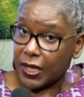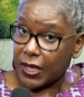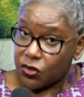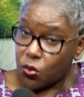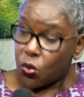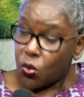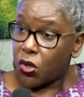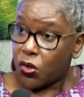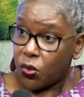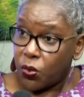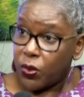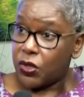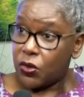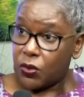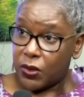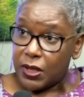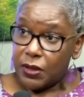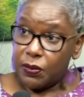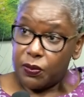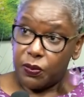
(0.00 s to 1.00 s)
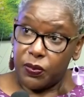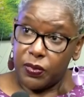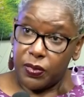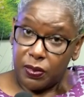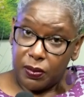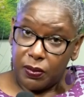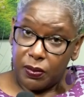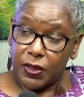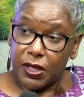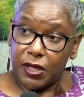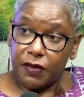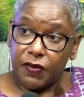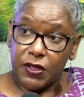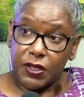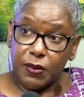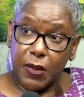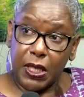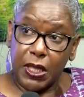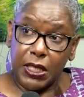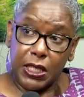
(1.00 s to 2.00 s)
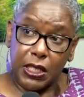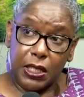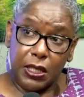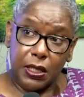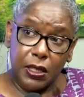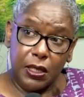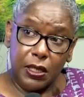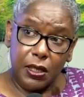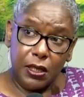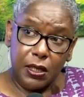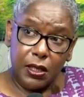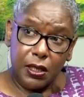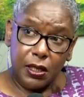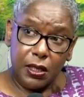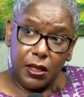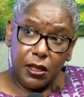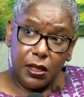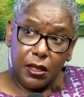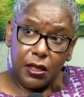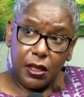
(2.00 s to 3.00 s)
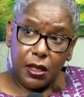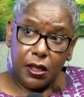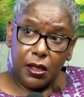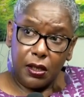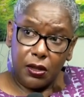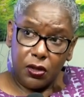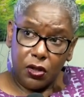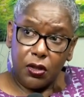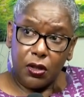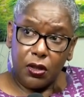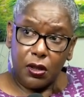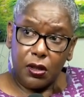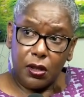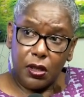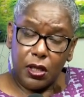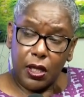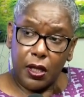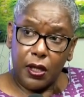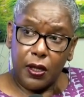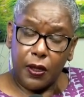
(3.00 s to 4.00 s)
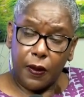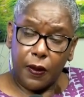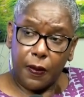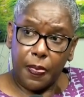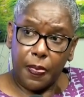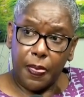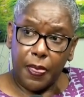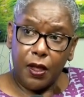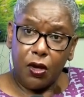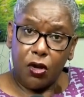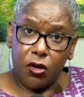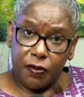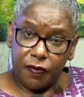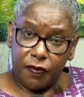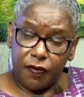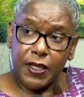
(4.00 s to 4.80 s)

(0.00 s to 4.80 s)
So that's one way you can give us money. I'll be mentioning you, and I'll make sure that